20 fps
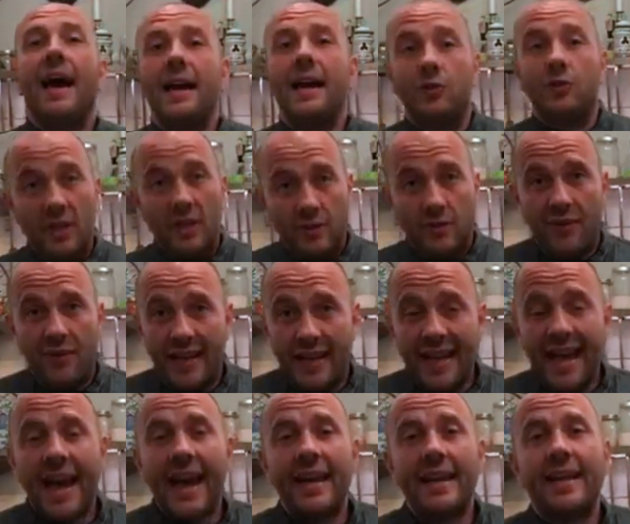Trattoria
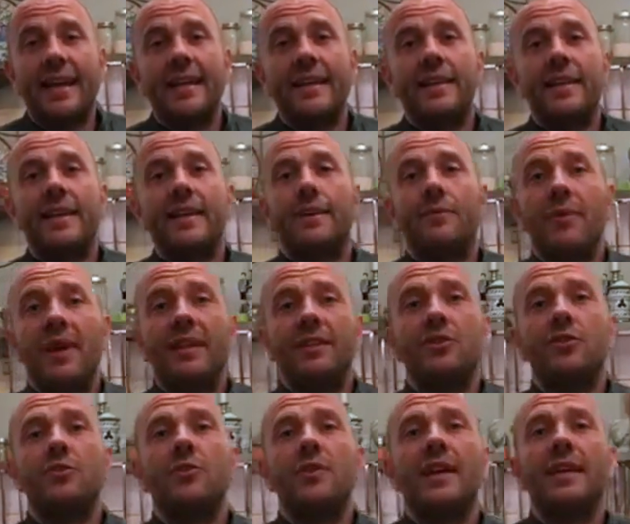Garga, the
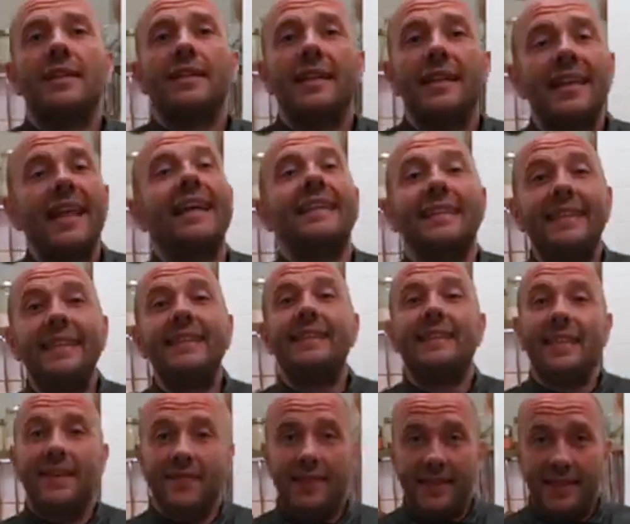restaurant, in
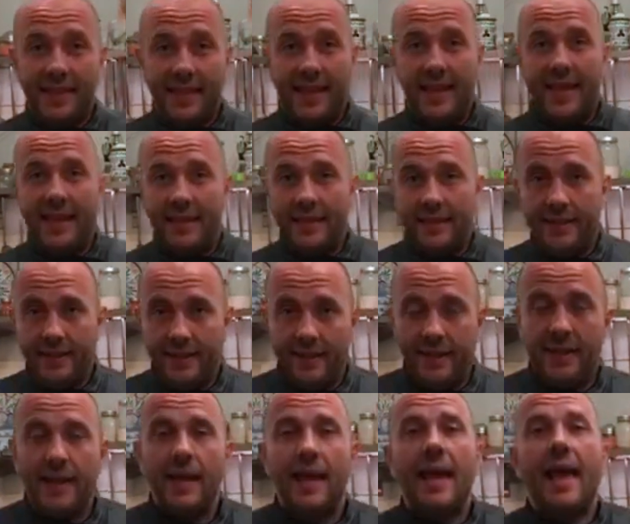1978.
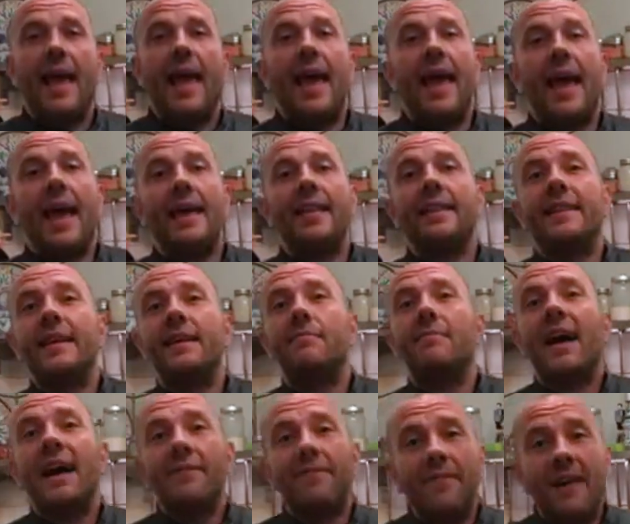And
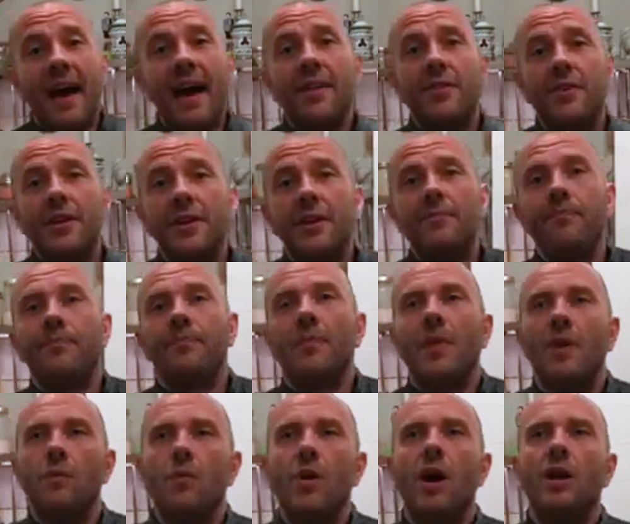my father
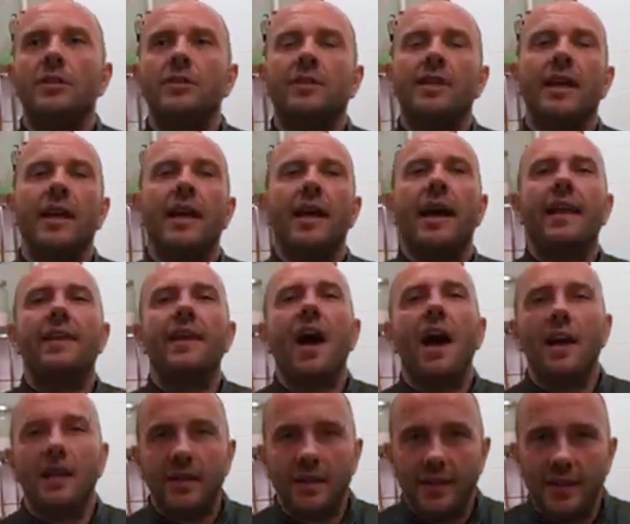was an
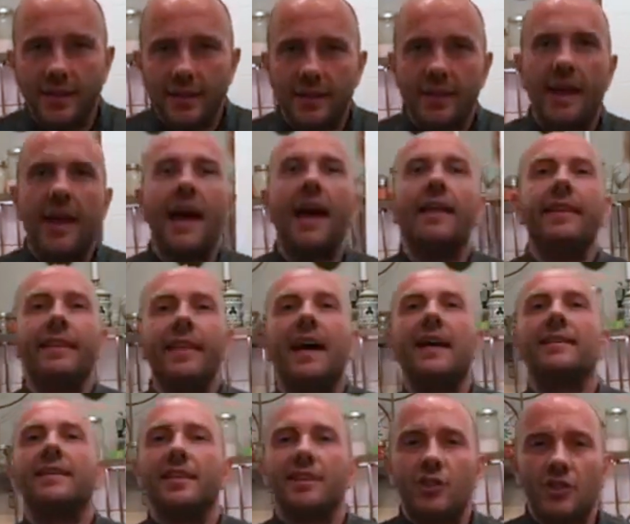artist and
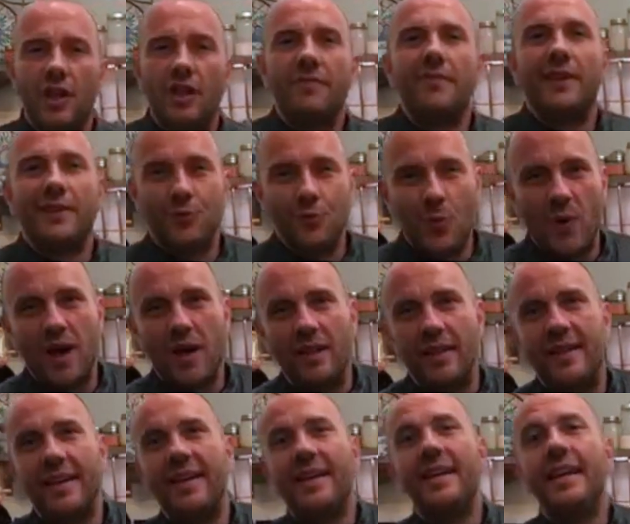as a chef as
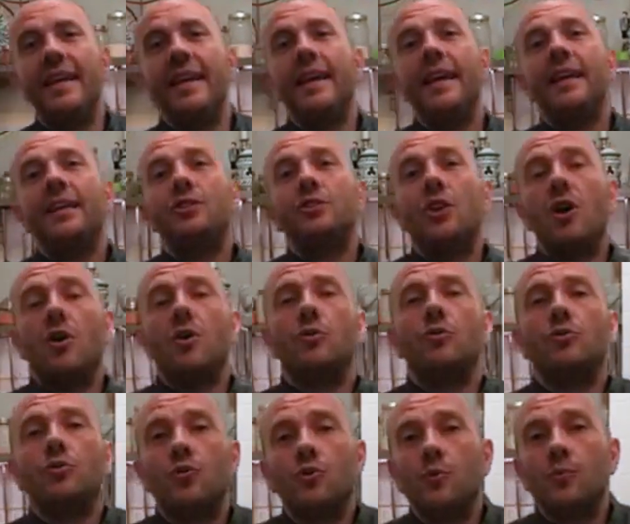well.
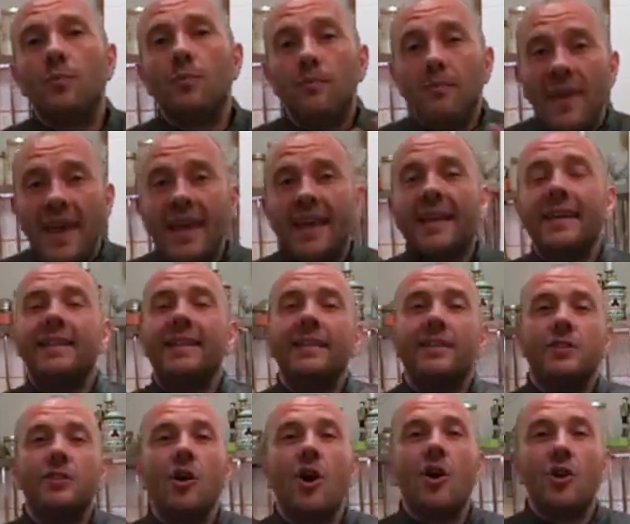So to make the
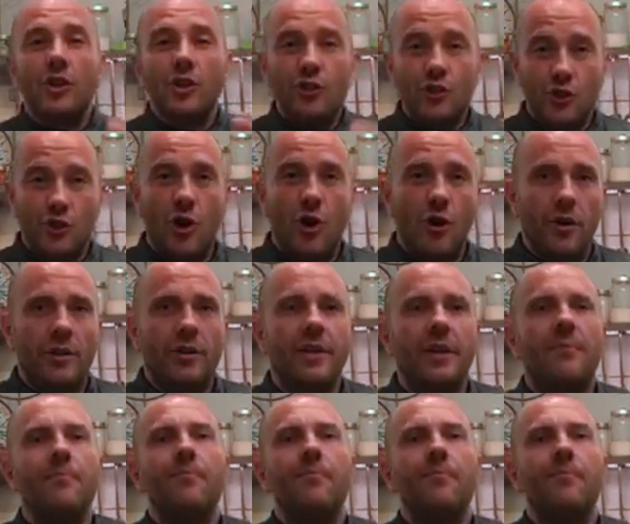story short,